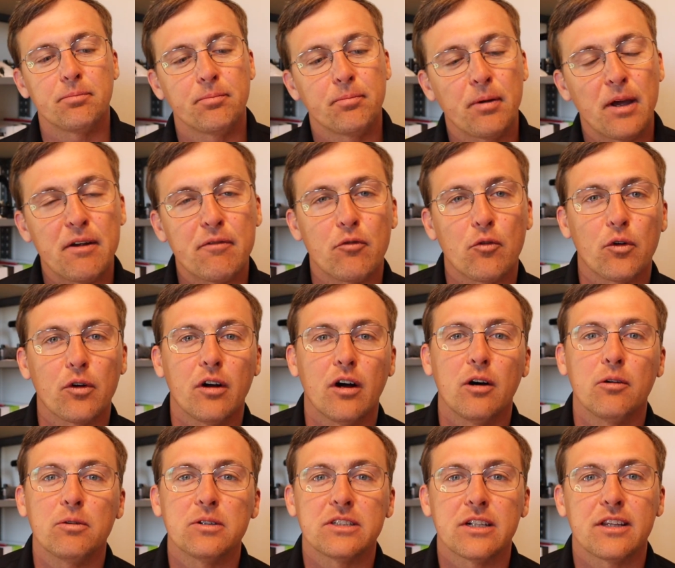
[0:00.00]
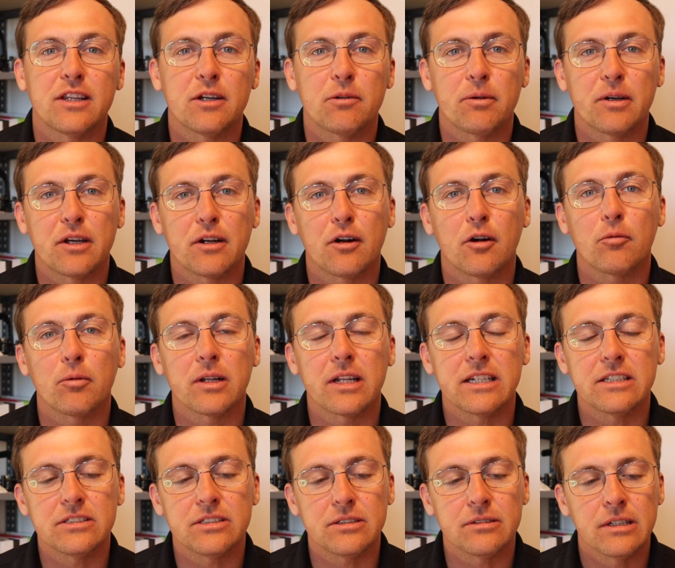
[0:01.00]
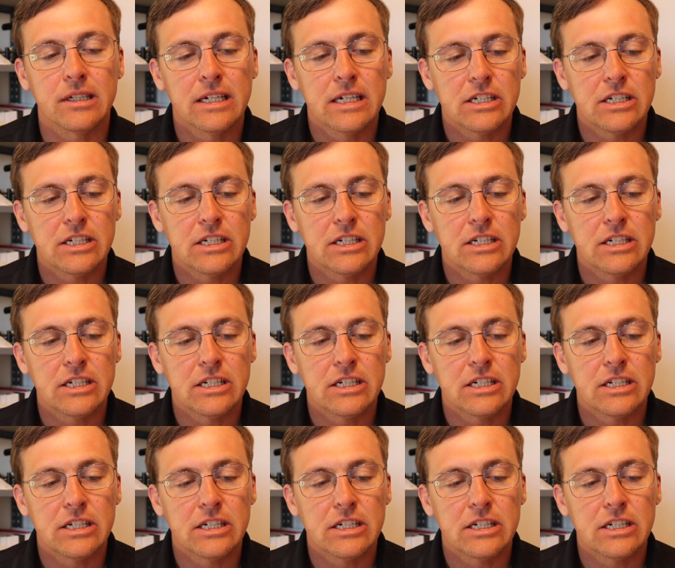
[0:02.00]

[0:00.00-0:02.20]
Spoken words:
pay for it all, which I think we can all relate to.